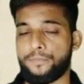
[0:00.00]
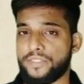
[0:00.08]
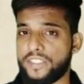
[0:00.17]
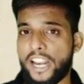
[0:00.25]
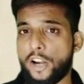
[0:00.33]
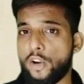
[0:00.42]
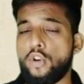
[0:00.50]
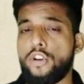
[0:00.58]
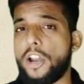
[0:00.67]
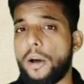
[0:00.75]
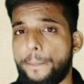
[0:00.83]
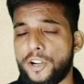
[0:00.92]
There are no
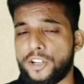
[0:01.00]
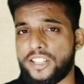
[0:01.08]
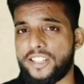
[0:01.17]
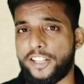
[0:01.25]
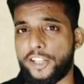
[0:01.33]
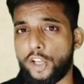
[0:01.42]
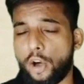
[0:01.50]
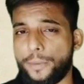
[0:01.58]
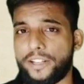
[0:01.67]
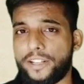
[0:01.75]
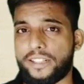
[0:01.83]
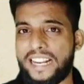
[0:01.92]
numbers in the
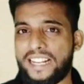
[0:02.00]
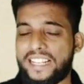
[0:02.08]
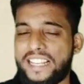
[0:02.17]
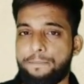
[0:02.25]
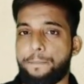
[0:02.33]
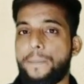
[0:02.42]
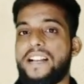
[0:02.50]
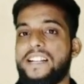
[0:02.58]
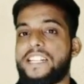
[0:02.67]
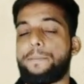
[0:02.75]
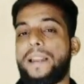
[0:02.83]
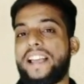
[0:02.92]
denominator, right? Keep
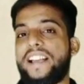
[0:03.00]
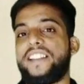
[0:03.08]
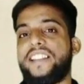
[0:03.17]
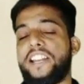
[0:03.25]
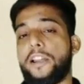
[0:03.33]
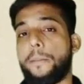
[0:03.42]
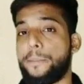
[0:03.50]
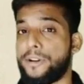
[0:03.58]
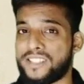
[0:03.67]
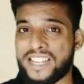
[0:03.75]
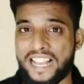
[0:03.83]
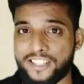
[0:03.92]
multiply karke
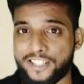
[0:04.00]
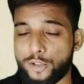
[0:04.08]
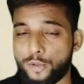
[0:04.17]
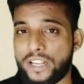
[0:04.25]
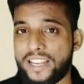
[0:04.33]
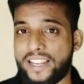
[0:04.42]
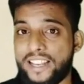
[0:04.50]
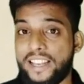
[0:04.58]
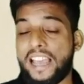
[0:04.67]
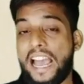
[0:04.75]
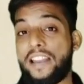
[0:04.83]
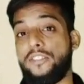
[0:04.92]
numbers cancel ho jayenge
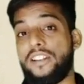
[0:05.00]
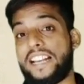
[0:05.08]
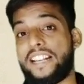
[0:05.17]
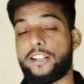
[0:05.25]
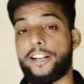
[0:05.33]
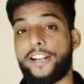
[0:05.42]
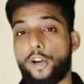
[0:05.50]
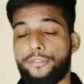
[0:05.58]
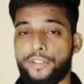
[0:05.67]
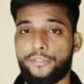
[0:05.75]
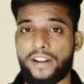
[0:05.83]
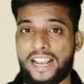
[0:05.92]
and we'll get rid of
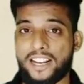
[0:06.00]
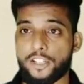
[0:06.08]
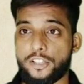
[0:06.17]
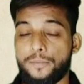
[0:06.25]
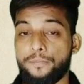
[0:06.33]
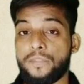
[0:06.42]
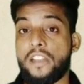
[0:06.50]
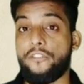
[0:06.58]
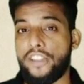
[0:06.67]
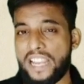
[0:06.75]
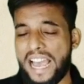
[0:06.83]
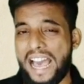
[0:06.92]
the fraction.
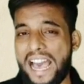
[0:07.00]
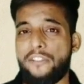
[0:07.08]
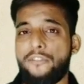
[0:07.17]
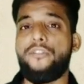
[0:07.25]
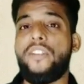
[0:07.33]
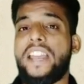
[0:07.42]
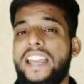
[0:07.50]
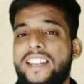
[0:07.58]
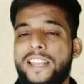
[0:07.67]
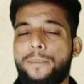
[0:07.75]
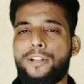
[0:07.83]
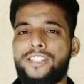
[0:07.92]
We have
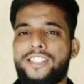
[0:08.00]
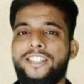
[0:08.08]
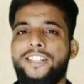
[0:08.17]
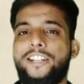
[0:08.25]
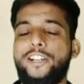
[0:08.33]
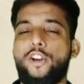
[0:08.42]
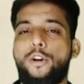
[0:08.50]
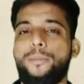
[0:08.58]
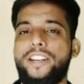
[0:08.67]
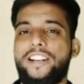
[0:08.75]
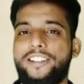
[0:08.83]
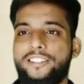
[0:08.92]
variables in the
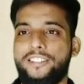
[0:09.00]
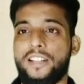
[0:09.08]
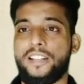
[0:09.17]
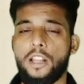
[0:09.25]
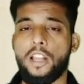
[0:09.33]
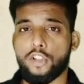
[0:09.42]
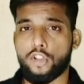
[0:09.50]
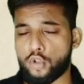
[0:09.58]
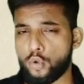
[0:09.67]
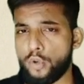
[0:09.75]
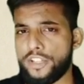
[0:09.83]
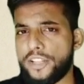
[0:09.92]
denominator. So
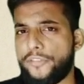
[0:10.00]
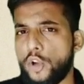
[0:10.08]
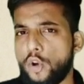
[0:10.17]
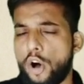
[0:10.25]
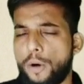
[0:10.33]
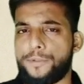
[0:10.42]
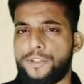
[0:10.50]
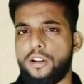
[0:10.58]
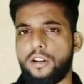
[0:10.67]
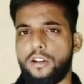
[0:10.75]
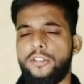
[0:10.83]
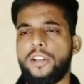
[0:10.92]
students, if you
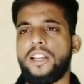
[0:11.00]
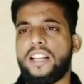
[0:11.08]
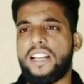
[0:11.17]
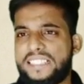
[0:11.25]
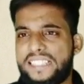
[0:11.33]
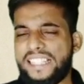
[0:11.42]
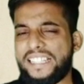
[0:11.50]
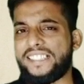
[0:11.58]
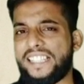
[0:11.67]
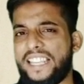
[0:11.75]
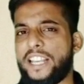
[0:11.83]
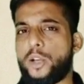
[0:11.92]
observe, these
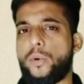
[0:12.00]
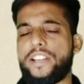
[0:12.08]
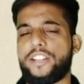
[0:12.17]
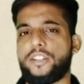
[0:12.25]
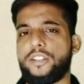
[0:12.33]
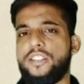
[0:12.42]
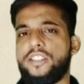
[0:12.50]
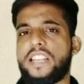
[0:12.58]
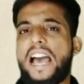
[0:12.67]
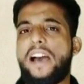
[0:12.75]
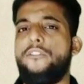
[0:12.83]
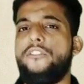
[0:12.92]
equations
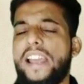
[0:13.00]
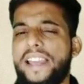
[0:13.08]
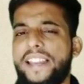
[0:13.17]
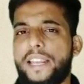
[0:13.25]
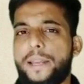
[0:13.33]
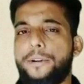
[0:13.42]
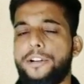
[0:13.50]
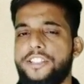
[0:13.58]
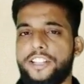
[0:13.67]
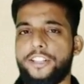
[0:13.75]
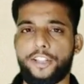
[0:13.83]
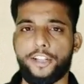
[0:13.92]
have variables
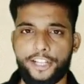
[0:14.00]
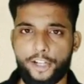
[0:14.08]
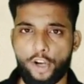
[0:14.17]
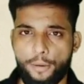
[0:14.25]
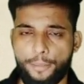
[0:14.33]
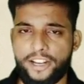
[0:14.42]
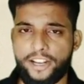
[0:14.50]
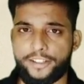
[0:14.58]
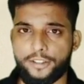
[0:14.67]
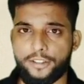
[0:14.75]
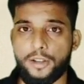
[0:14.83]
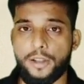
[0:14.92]
in the
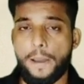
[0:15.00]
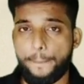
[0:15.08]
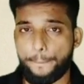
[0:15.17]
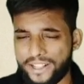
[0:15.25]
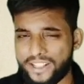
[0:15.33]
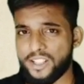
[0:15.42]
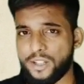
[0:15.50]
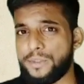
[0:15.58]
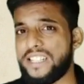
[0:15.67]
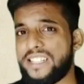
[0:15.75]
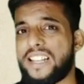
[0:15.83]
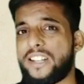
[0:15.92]
denominator. Matlab,
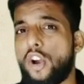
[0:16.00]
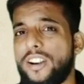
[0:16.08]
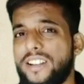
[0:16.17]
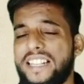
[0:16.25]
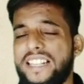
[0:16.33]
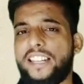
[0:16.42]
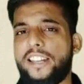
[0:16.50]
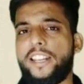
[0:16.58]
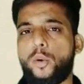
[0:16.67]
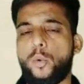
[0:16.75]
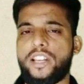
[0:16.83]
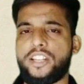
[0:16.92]
these are not linear
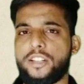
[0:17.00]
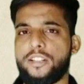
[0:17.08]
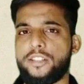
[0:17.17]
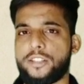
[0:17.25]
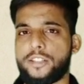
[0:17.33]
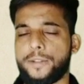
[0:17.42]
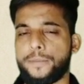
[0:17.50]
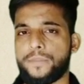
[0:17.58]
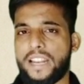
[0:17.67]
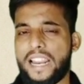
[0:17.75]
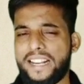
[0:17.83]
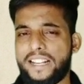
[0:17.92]
equations,
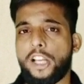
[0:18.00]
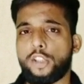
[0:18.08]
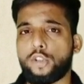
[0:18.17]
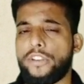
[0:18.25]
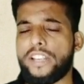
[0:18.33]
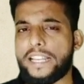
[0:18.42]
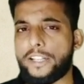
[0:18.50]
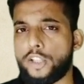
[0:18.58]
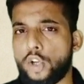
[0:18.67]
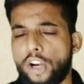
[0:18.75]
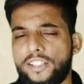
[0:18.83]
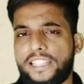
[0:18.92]
right? So we
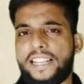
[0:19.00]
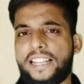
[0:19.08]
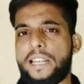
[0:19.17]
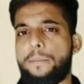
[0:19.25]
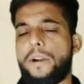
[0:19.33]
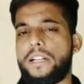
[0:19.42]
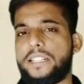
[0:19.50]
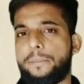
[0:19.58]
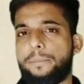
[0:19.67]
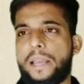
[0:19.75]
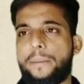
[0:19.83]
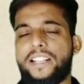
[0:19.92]
cannot directly
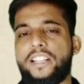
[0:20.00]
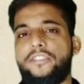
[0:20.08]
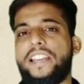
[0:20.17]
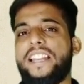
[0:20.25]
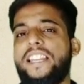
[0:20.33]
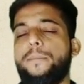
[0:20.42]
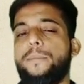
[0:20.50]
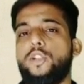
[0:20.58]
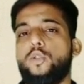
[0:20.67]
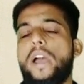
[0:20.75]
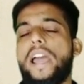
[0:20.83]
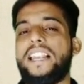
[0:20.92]
multiply by the variable
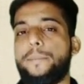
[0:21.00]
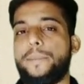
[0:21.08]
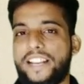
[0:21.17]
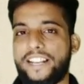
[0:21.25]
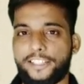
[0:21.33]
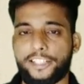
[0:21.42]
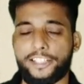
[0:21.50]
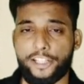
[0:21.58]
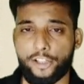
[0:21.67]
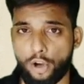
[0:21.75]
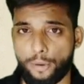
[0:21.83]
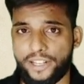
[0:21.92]
to eliminate the
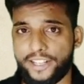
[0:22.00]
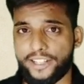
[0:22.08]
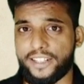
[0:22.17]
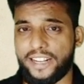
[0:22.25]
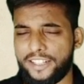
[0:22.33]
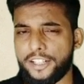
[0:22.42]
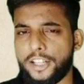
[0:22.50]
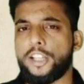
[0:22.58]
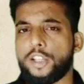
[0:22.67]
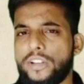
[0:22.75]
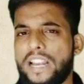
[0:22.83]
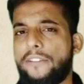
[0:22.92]
denominator, right?
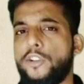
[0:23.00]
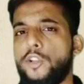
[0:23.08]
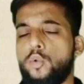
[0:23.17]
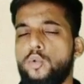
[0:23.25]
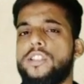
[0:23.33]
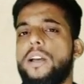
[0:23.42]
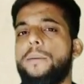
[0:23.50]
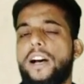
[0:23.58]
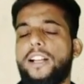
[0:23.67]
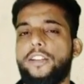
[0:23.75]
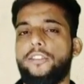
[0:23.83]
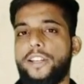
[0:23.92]
So we'll have to use some
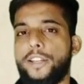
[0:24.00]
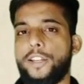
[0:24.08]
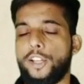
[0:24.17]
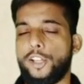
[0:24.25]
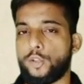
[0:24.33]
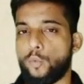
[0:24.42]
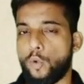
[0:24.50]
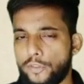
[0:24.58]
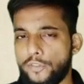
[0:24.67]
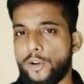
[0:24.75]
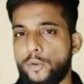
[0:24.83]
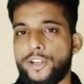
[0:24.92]
other way. So what we
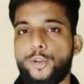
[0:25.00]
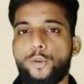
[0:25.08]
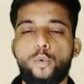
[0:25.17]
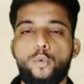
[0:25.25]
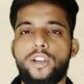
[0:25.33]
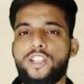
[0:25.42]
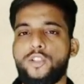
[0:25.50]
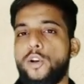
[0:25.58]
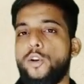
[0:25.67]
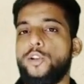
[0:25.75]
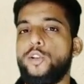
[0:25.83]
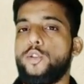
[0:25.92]
are going to do is we are
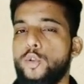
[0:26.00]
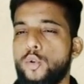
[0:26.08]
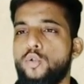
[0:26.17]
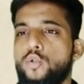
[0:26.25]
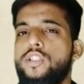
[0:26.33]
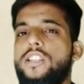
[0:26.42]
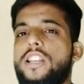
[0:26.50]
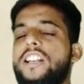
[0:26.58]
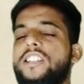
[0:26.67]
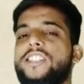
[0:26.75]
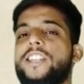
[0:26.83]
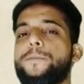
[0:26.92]
going to use a
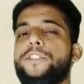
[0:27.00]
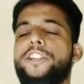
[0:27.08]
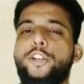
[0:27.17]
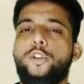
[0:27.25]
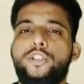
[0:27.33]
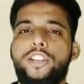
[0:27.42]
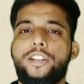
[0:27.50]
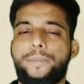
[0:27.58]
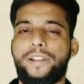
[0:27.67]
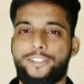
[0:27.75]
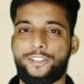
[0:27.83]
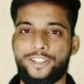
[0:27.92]
substitution
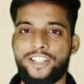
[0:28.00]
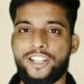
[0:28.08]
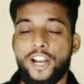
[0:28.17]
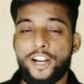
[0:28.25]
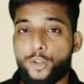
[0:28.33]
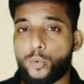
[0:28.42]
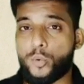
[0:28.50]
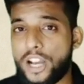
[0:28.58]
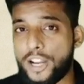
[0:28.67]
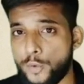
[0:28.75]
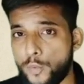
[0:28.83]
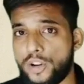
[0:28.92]
method to
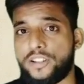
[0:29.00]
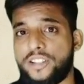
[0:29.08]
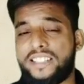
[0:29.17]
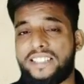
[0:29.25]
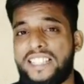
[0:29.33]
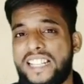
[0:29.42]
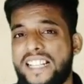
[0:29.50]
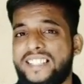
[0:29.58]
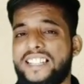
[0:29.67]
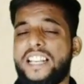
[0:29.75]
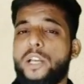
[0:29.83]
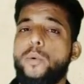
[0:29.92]
convert these
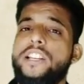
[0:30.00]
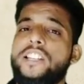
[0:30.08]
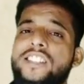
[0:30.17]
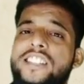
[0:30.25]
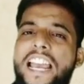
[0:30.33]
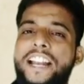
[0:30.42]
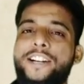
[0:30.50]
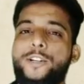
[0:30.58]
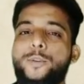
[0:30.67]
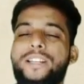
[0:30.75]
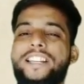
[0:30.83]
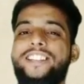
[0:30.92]
equations into
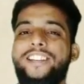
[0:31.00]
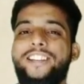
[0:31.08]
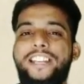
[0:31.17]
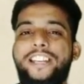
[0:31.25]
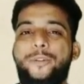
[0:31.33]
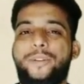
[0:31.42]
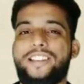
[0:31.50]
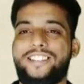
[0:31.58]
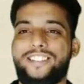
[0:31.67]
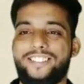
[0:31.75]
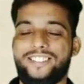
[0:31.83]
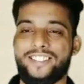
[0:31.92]
linear
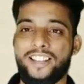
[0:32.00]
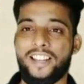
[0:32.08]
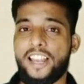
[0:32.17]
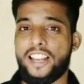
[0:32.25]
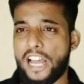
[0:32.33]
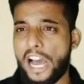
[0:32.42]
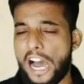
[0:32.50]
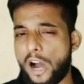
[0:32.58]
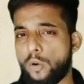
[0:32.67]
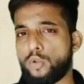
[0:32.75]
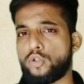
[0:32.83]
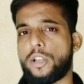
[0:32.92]
equations. Now
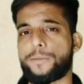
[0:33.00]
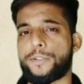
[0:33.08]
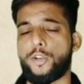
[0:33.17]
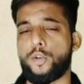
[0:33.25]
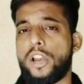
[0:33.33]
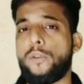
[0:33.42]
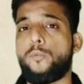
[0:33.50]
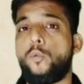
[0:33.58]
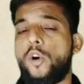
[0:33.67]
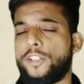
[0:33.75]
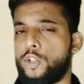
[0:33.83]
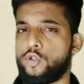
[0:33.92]
how to substitute and
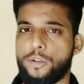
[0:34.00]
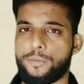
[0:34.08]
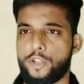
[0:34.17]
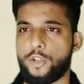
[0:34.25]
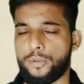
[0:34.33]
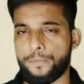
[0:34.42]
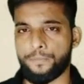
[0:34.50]
what to substitute?